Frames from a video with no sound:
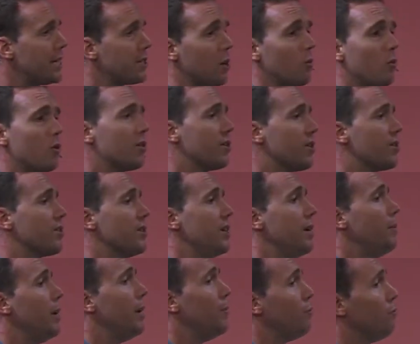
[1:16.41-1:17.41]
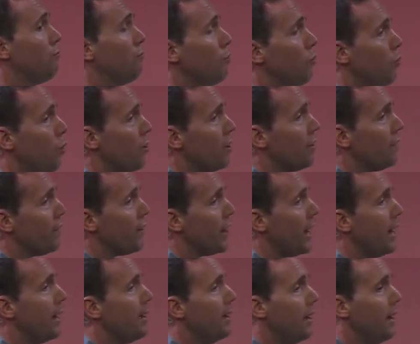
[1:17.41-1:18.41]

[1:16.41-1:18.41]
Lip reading: I wanted to see people rewarded for their